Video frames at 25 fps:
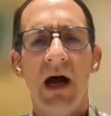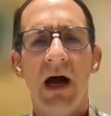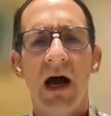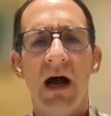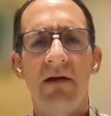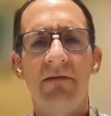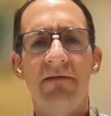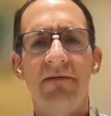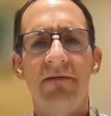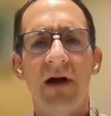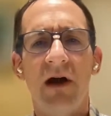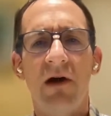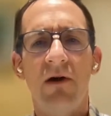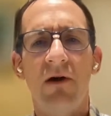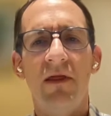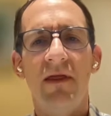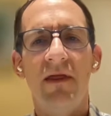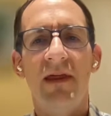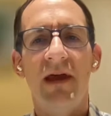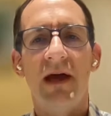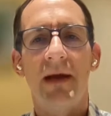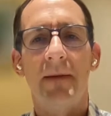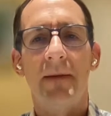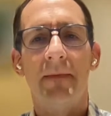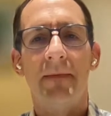I
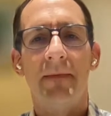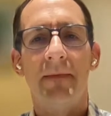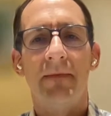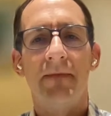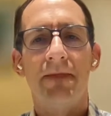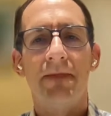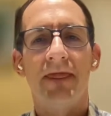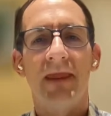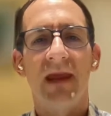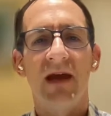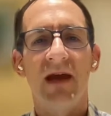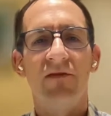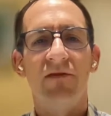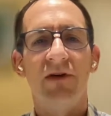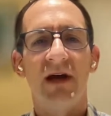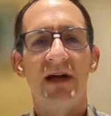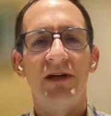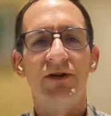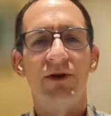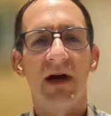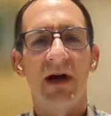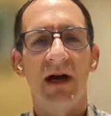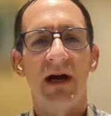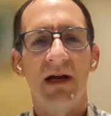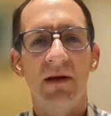found that if I
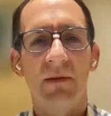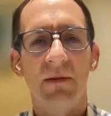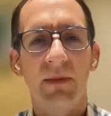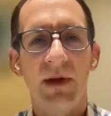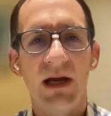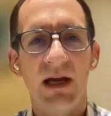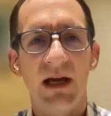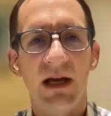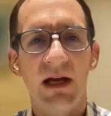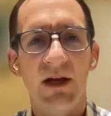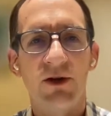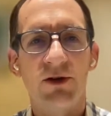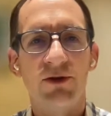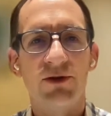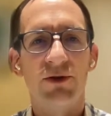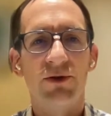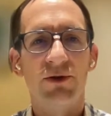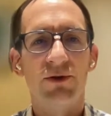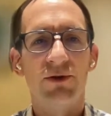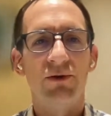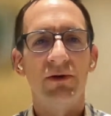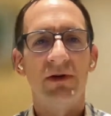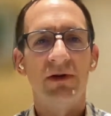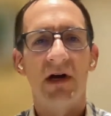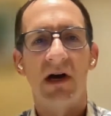try to be
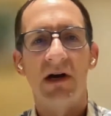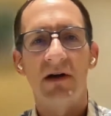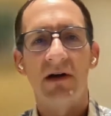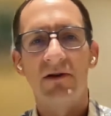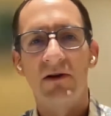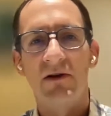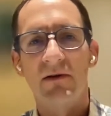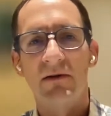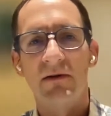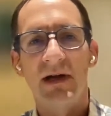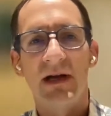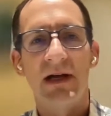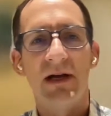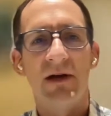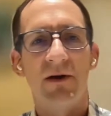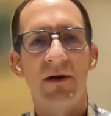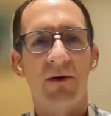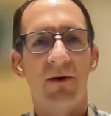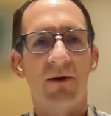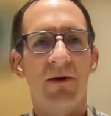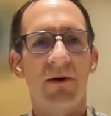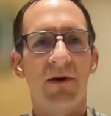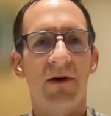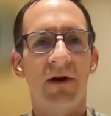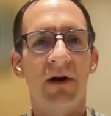too doctory
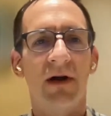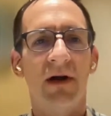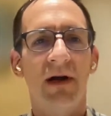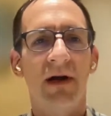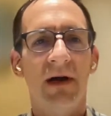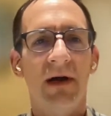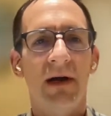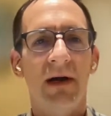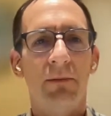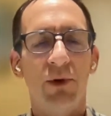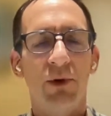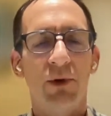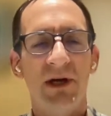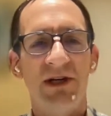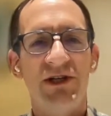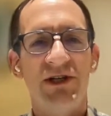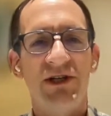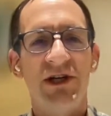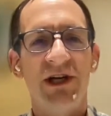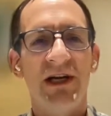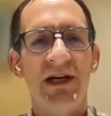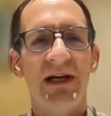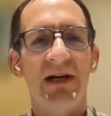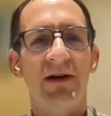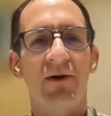or
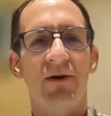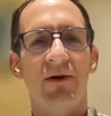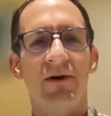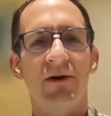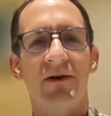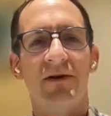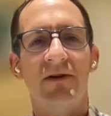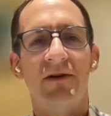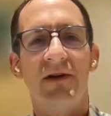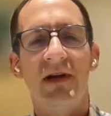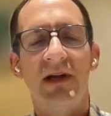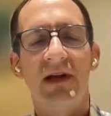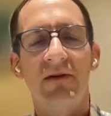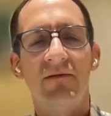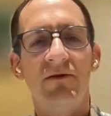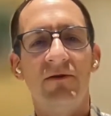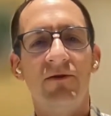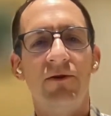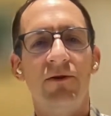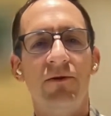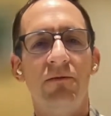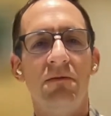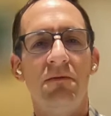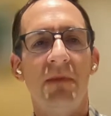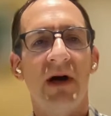preachy or give
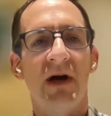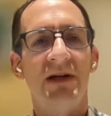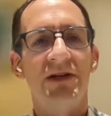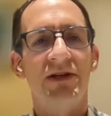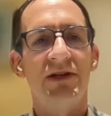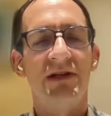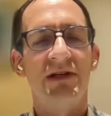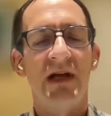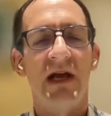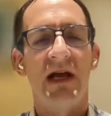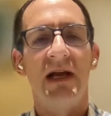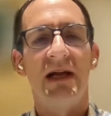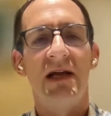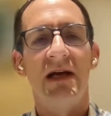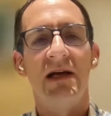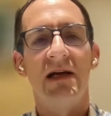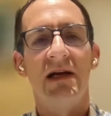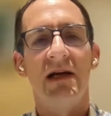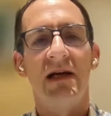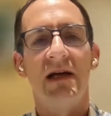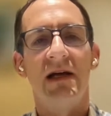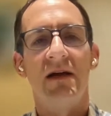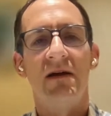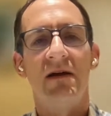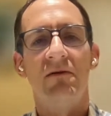too much
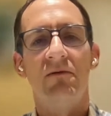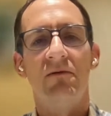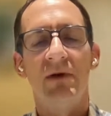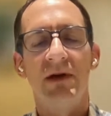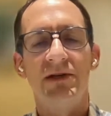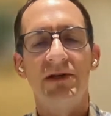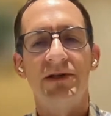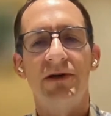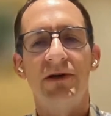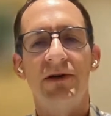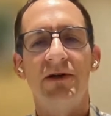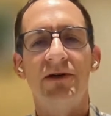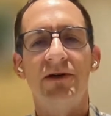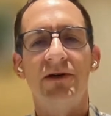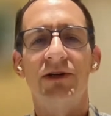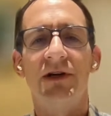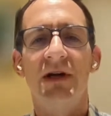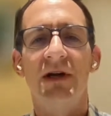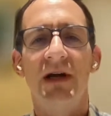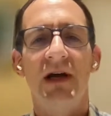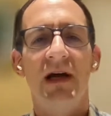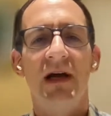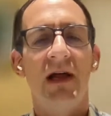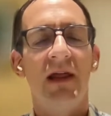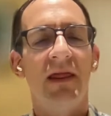data and
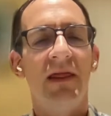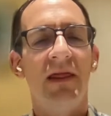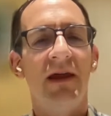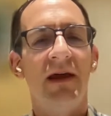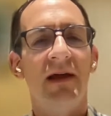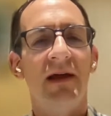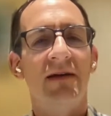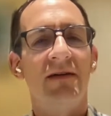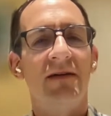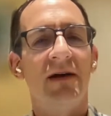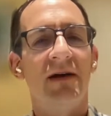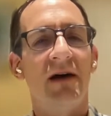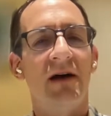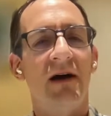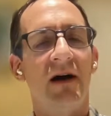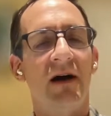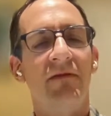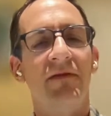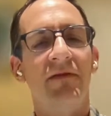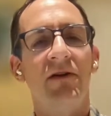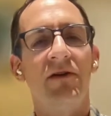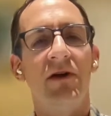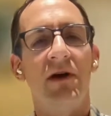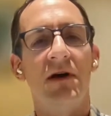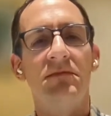research, that
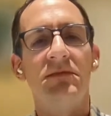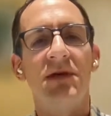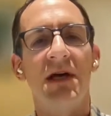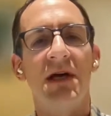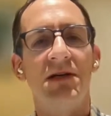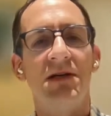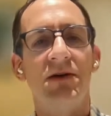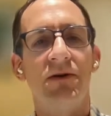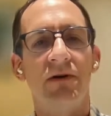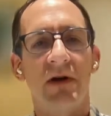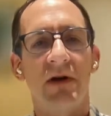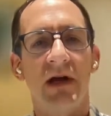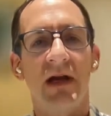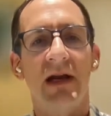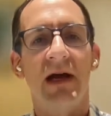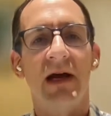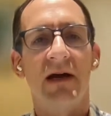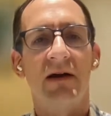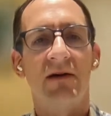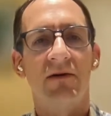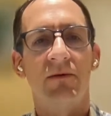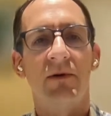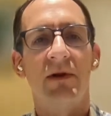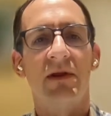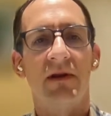oftentimes I don't
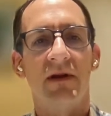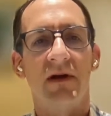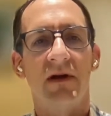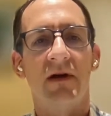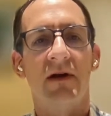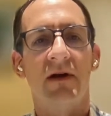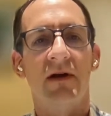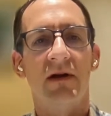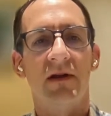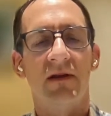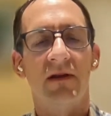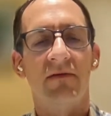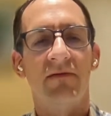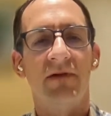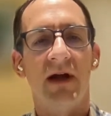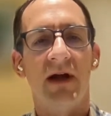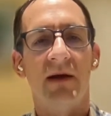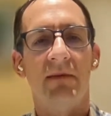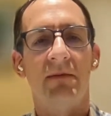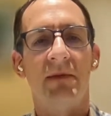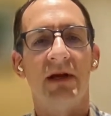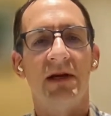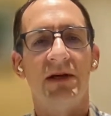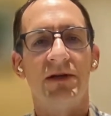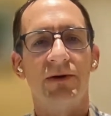connect with the
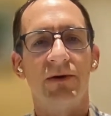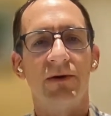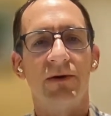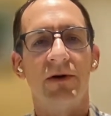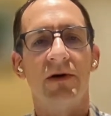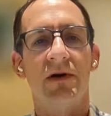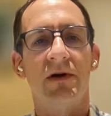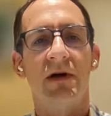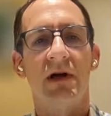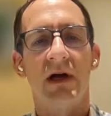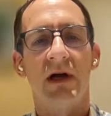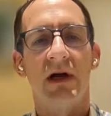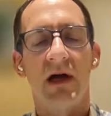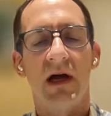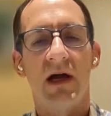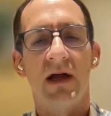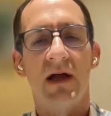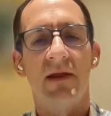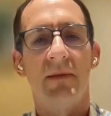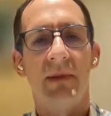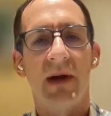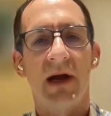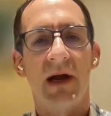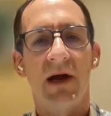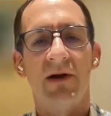families or
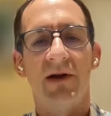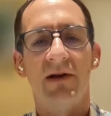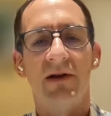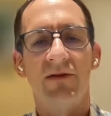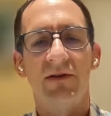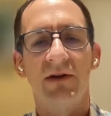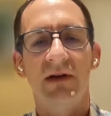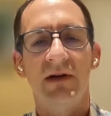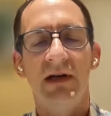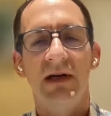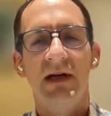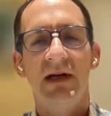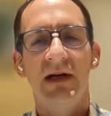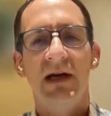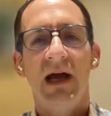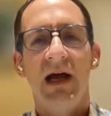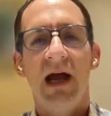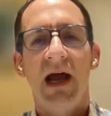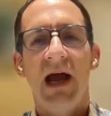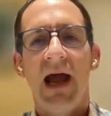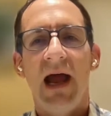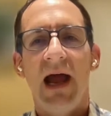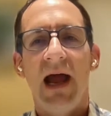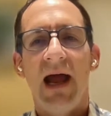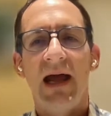the parents.
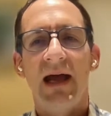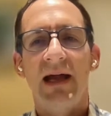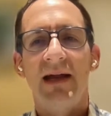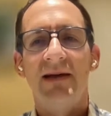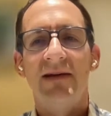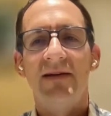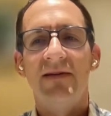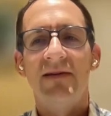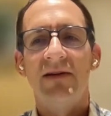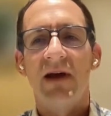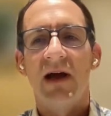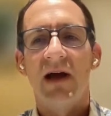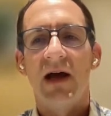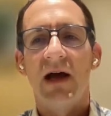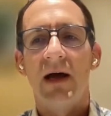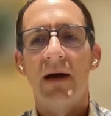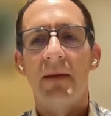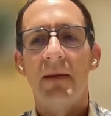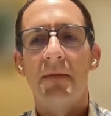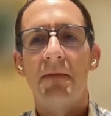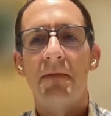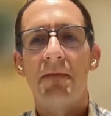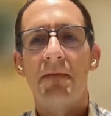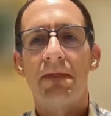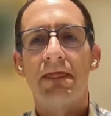And
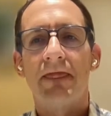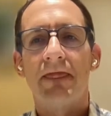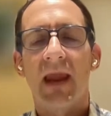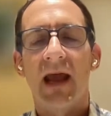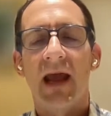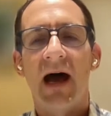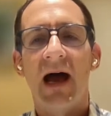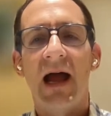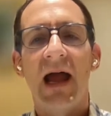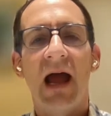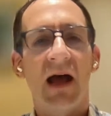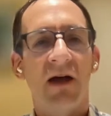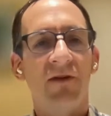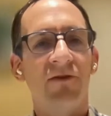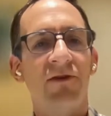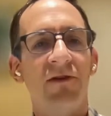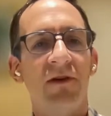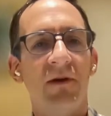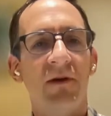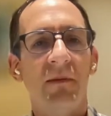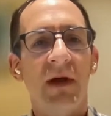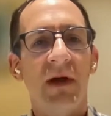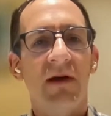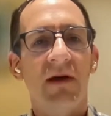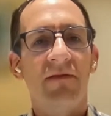I ask
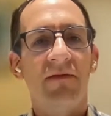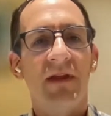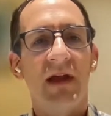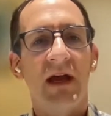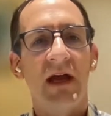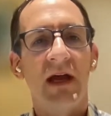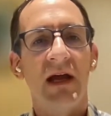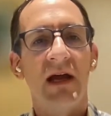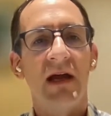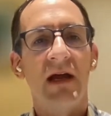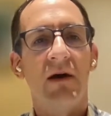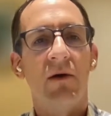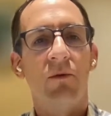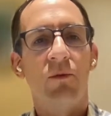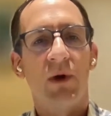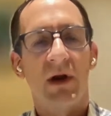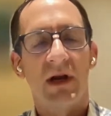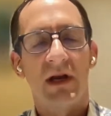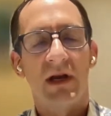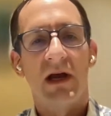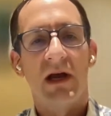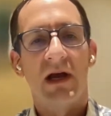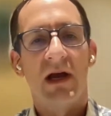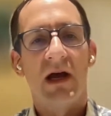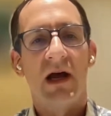them if what